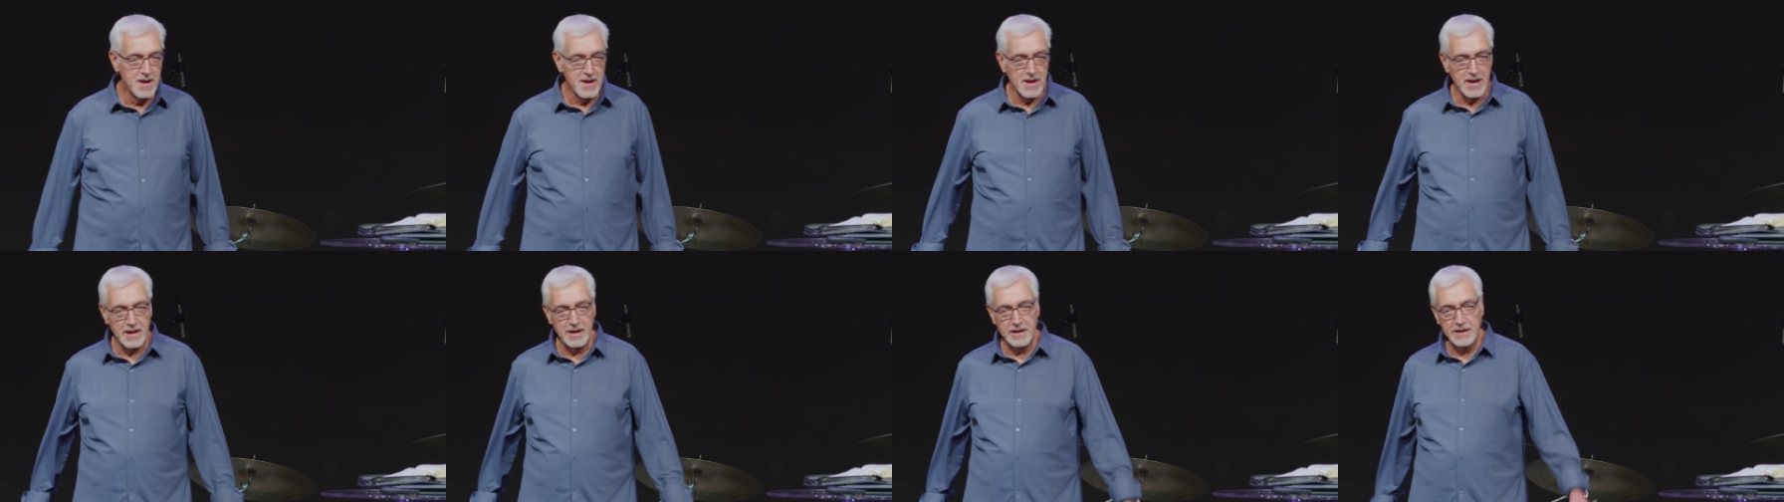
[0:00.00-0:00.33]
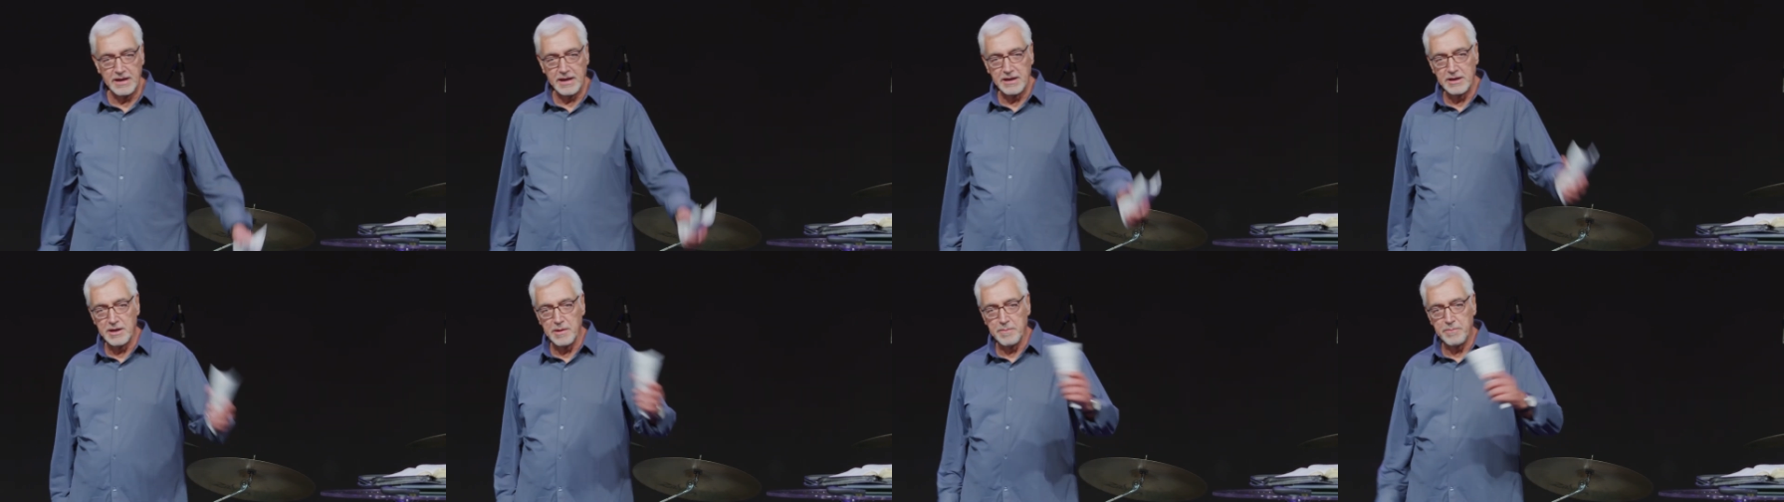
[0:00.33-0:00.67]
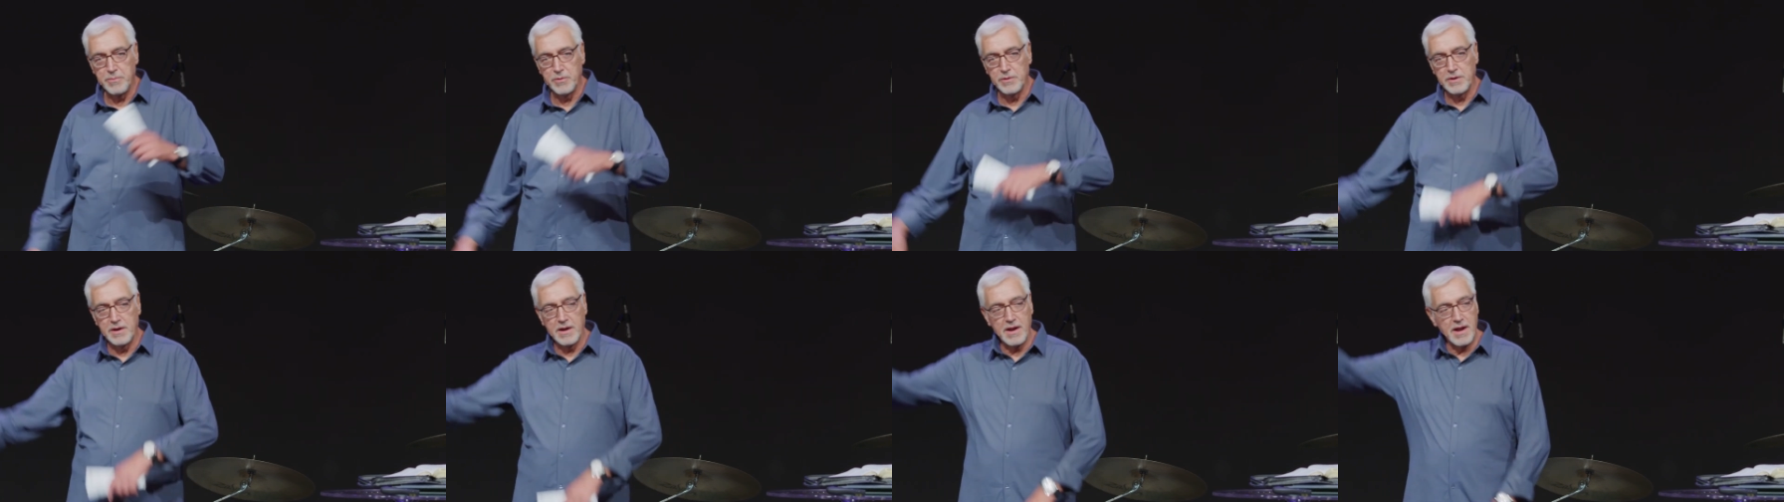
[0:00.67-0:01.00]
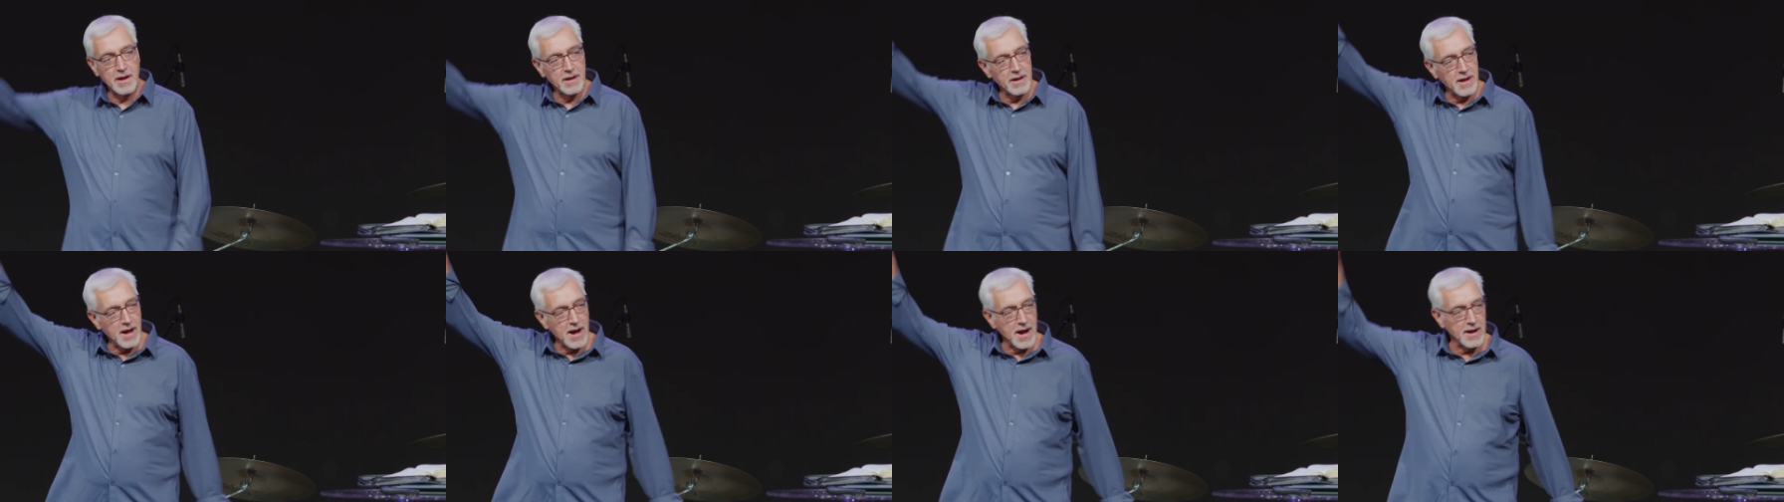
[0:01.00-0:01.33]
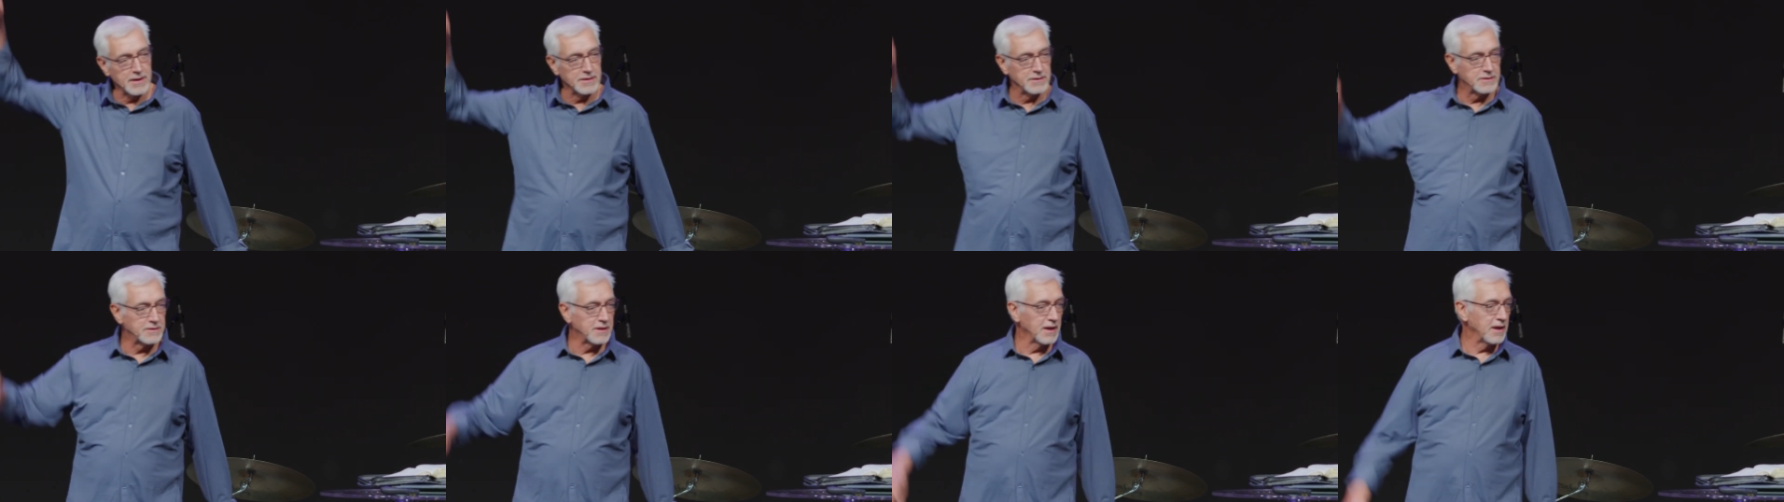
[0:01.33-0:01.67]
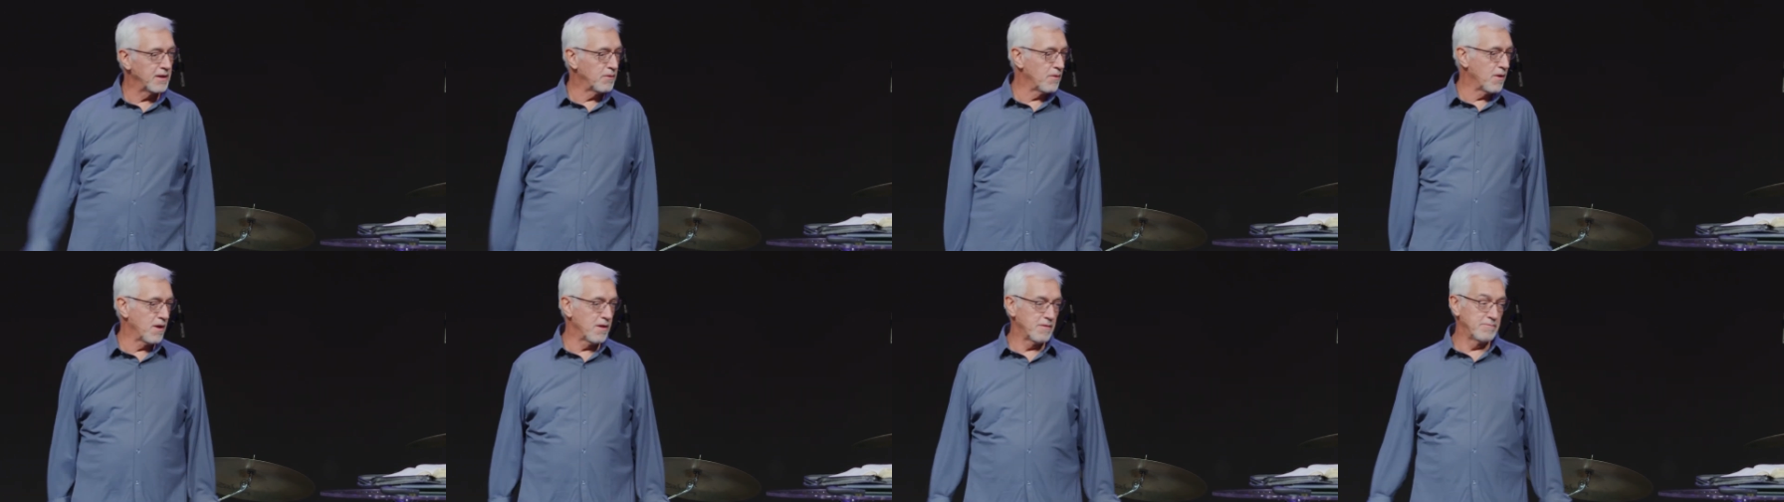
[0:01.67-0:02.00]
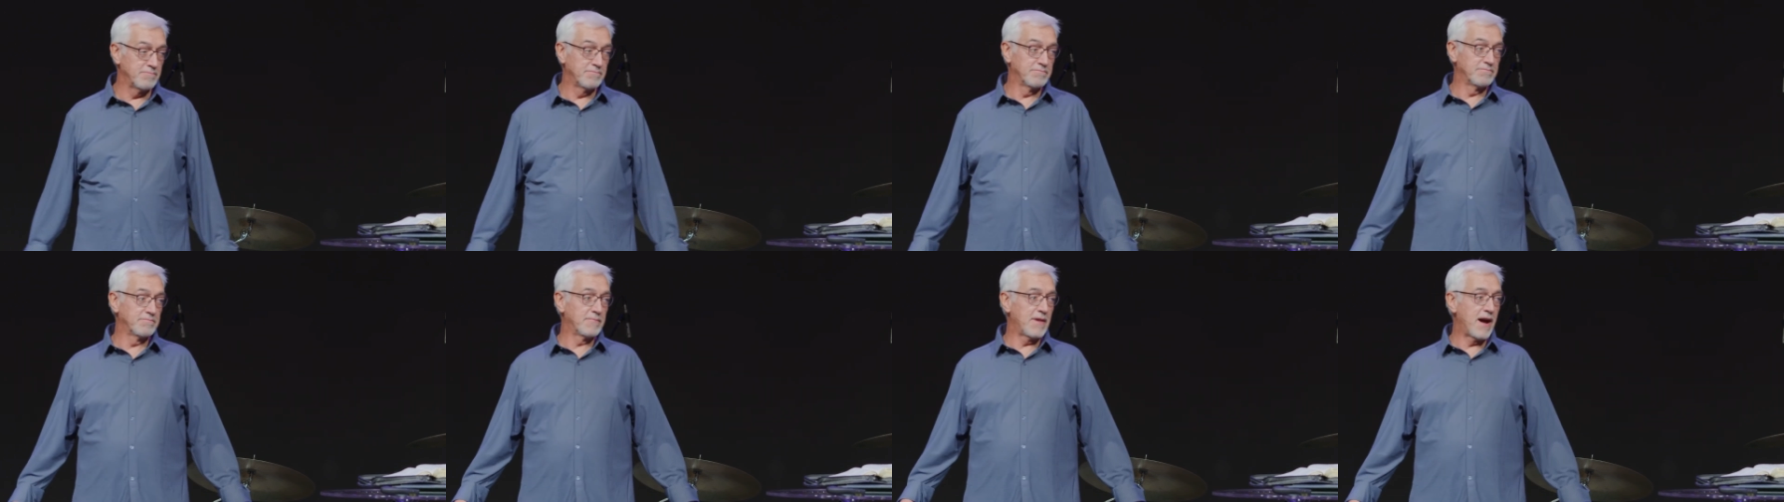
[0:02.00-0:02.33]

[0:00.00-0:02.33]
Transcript: and you end up putting it on God and say, Well,